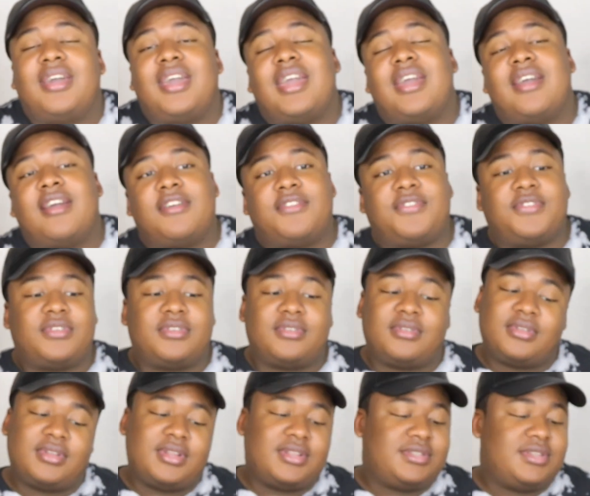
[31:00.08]
Can
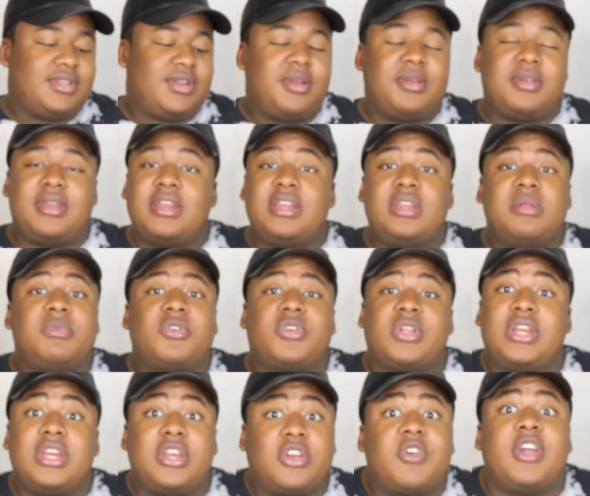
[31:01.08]
you
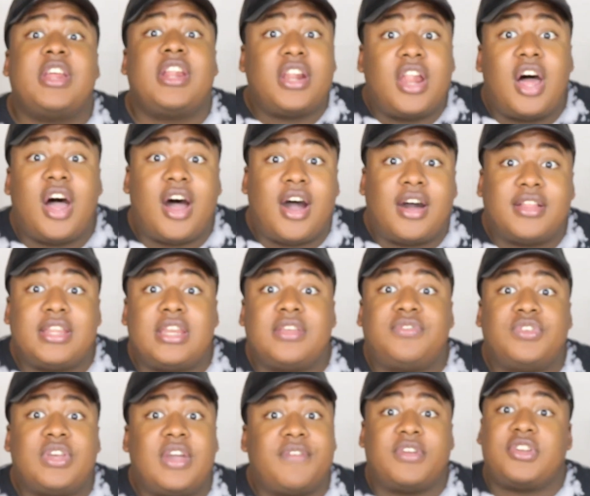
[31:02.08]
create a law that
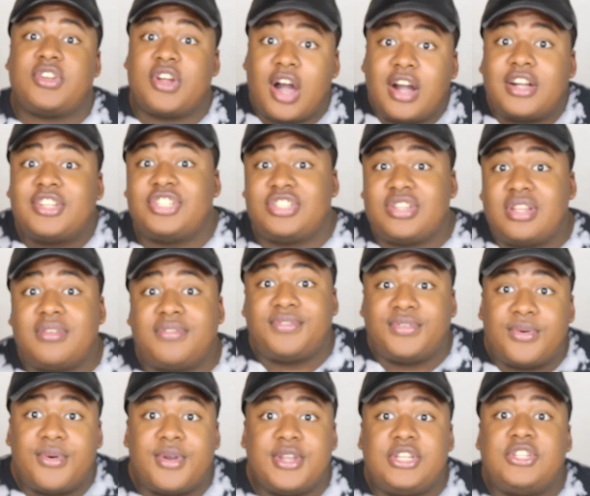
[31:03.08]
if a dog shits
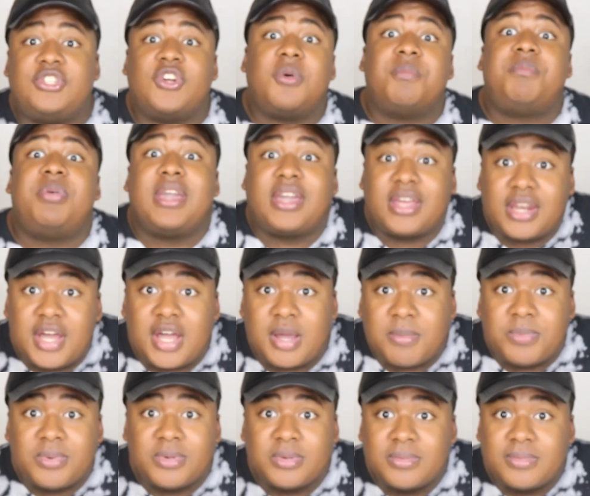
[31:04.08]
floor and you don't pick it
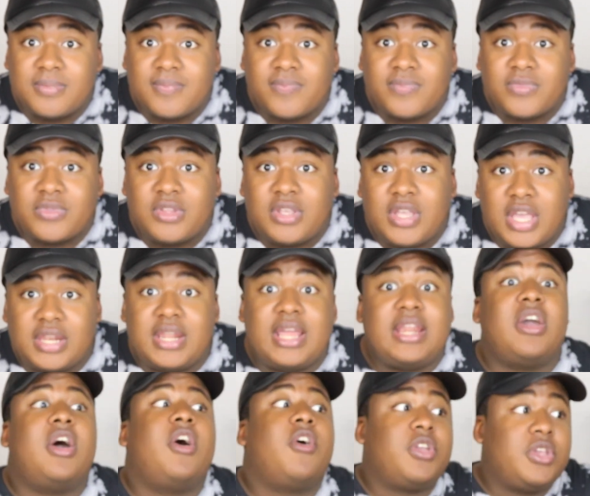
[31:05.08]
up,
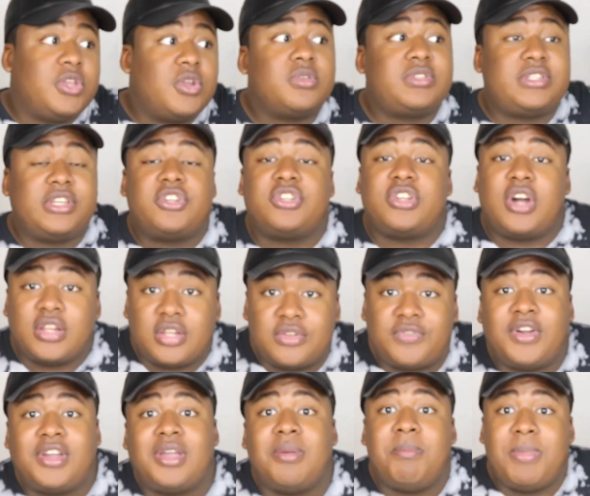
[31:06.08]
or you don't tell your dog to
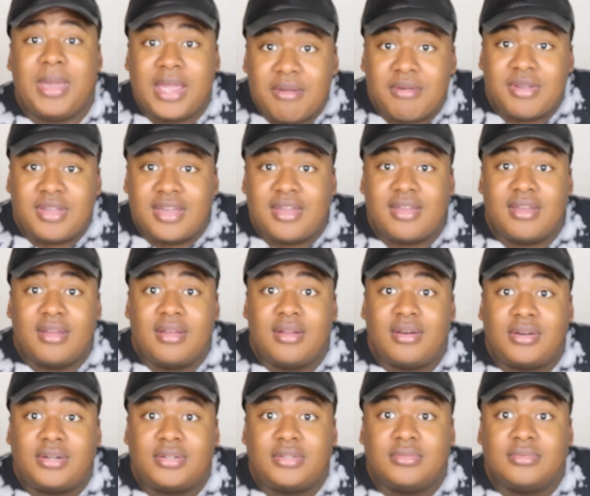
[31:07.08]
fucking bury it,
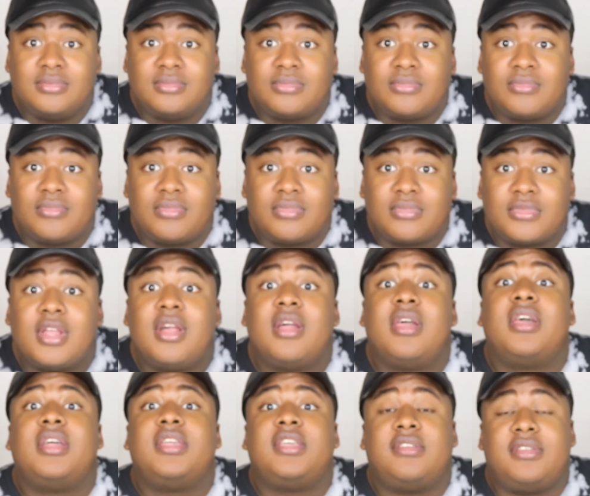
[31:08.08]

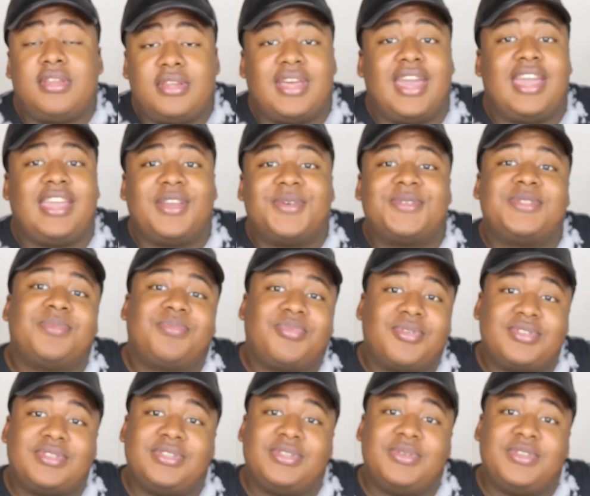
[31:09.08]
you need 8 years in
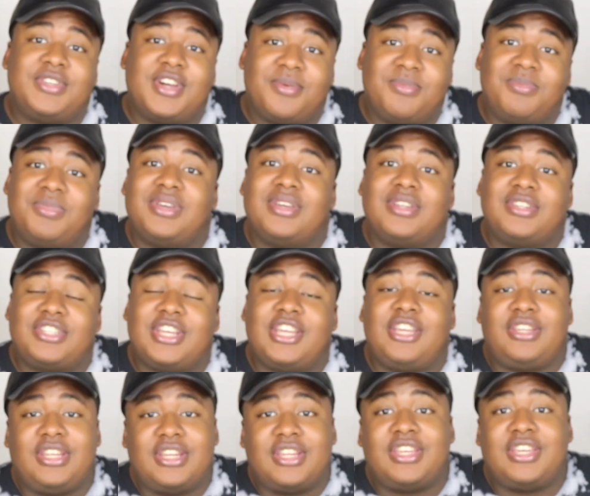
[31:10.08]
prison, you dumb bitch,
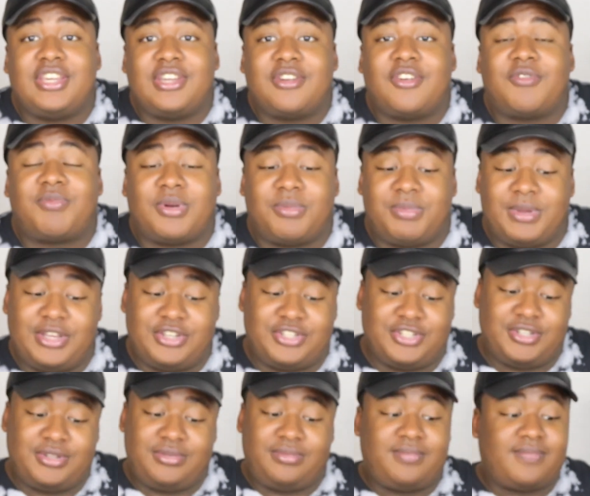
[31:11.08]
and you need a year of
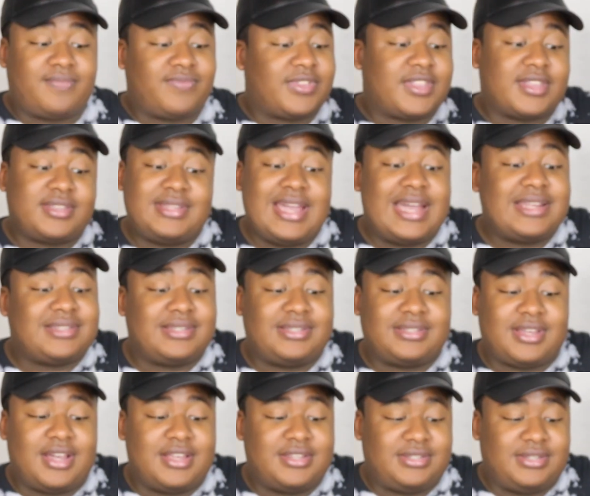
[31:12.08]
probation, cause that's
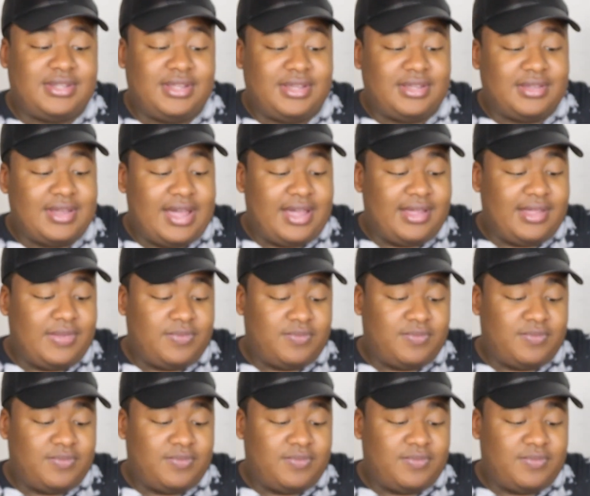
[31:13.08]
disgusting.